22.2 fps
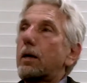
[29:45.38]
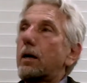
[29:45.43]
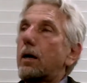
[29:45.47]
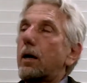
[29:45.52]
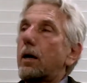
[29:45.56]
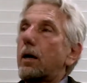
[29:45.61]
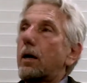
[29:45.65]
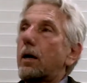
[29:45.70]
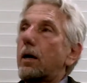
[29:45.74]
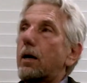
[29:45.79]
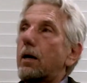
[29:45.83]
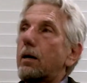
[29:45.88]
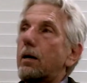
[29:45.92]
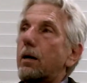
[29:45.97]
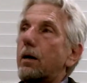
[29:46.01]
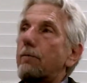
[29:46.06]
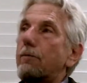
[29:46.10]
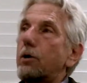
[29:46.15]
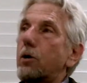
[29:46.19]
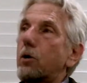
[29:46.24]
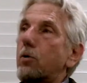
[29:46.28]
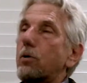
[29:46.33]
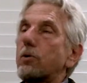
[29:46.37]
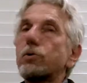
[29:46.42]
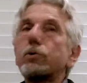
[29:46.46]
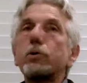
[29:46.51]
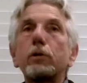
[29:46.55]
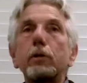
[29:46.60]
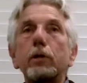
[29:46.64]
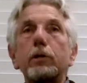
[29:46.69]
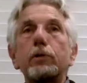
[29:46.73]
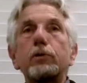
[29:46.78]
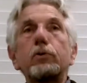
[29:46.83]
uh, of the
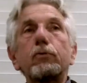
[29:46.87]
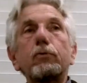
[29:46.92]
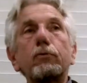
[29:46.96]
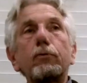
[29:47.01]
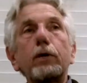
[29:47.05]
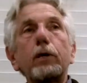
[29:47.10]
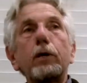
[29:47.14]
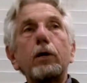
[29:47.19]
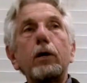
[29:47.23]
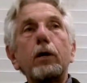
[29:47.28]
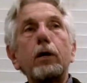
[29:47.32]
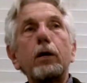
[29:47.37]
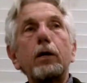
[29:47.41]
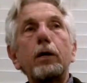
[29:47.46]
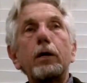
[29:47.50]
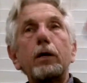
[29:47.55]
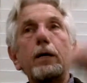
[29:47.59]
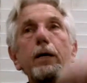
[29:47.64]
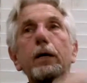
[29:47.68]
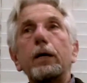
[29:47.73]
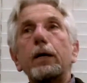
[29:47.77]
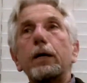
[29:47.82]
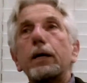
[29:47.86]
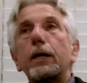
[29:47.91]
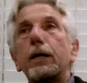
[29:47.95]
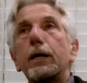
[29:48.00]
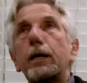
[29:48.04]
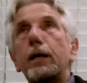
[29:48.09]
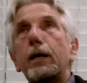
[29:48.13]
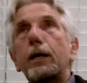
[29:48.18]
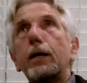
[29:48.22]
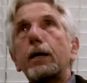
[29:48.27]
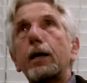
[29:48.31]
crystalline sphere,
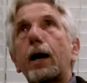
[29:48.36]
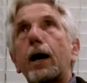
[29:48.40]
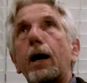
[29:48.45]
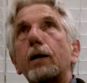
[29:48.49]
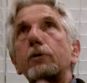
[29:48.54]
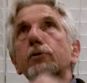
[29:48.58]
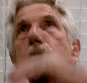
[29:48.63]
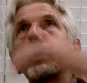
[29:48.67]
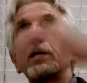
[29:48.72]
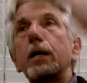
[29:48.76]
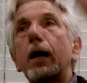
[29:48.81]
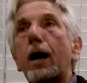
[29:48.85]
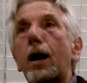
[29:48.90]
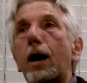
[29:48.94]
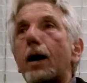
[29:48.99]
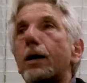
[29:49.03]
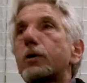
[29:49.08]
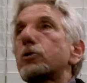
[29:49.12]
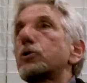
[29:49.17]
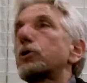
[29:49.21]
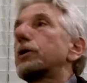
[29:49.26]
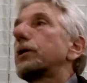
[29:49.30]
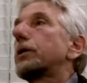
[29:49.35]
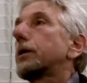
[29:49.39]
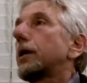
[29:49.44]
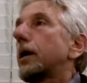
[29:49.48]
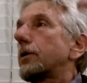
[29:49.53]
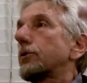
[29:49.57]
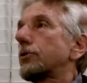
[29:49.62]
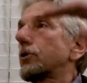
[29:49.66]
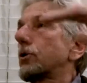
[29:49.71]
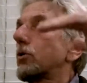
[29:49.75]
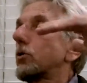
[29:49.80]
it has an arsh and it
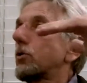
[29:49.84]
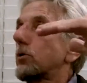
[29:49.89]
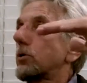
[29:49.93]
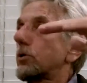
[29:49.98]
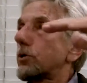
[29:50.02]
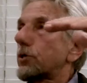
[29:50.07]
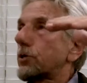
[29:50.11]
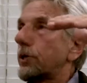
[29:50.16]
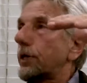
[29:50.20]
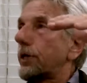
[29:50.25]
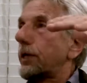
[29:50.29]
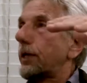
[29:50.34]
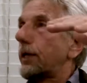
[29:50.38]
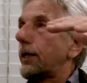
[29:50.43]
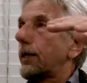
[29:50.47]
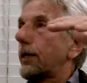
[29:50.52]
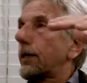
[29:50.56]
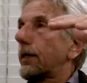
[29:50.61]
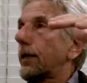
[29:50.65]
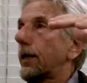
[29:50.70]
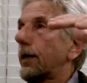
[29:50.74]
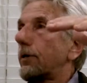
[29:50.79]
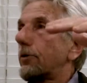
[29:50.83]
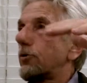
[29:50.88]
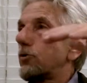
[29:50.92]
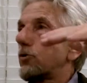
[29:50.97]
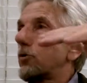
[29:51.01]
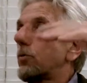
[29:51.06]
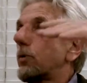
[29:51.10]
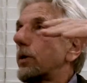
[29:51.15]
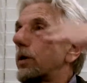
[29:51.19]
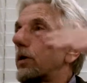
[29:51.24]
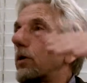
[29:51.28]
has a kursi. And as
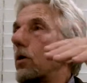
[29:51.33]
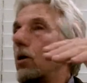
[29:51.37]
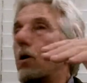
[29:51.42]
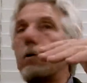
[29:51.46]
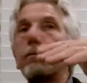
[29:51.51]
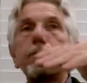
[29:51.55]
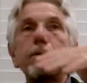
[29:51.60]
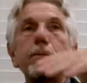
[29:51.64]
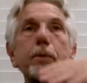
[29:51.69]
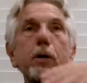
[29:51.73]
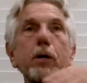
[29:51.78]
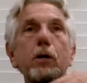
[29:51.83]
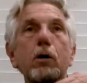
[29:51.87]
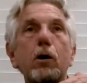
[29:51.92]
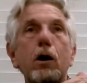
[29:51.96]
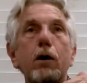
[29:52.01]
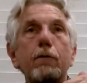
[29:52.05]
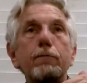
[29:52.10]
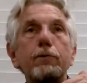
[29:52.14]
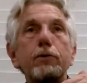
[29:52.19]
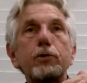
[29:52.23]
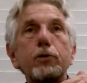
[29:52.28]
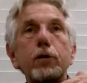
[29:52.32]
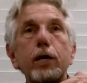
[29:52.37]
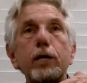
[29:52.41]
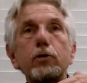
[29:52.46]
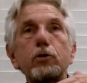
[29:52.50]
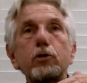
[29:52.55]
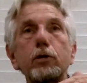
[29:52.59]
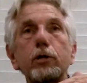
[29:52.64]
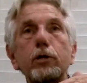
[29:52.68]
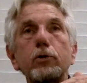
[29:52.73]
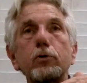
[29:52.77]
you recall from our
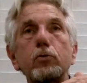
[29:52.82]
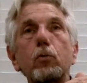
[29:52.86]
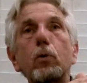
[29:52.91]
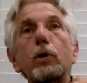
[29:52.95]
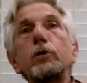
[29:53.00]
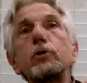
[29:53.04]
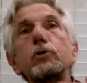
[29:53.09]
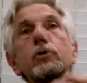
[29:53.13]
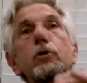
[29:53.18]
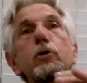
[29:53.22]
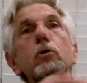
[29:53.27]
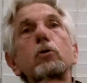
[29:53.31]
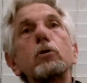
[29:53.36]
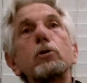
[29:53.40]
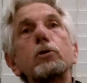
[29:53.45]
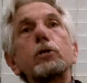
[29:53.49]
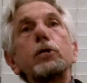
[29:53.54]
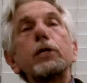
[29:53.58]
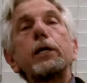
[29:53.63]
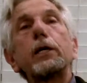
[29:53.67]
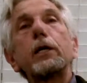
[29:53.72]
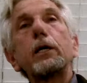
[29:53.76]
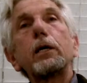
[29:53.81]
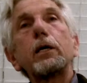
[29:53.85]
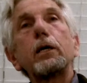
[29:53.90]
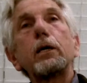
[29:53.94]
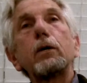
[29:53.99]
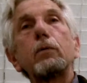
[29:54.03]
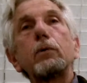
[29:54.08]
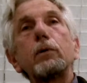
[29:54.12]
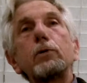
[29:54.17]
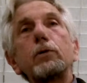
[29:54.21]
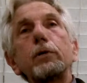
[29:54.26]
conversations, what is the kursi?
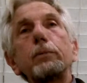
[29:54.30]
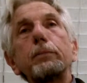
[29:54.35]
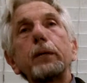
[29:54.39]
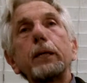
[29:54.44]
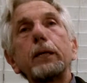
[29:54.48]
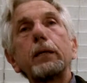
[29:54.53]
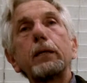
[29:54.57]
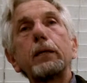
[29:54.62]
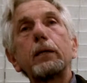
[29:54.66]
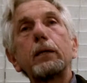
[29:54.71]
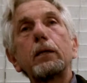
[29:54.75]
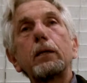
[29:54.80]
What does it mean?